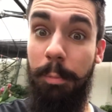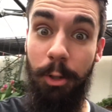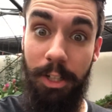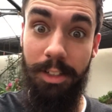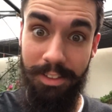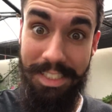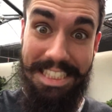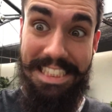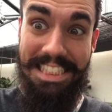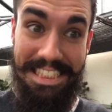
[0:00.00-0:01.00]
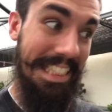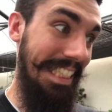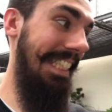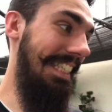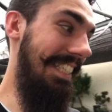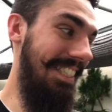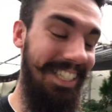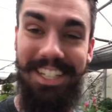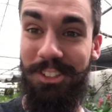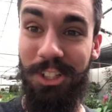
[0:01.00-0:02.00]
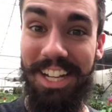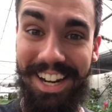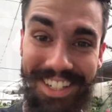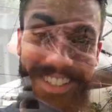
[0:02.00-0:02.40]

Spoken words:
keep looking. It's a good day.